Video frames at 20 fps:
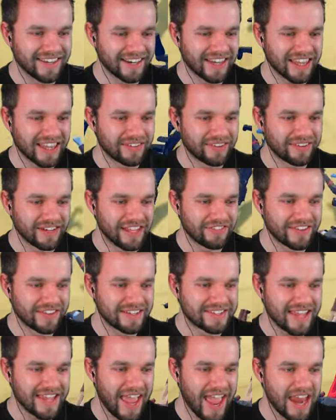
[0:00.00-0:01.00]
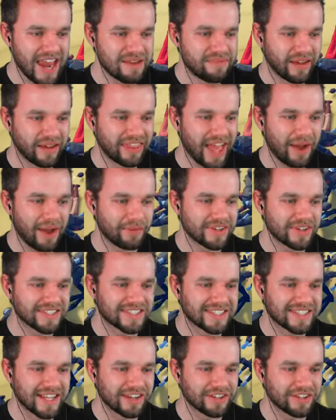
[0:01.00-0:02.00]
of them are even dead, but that was
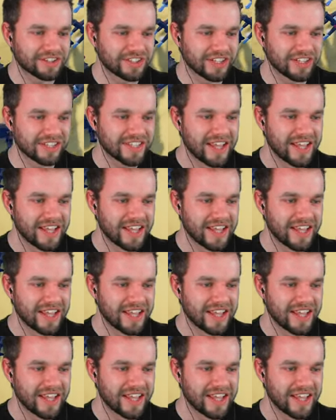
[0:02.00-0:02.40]
still just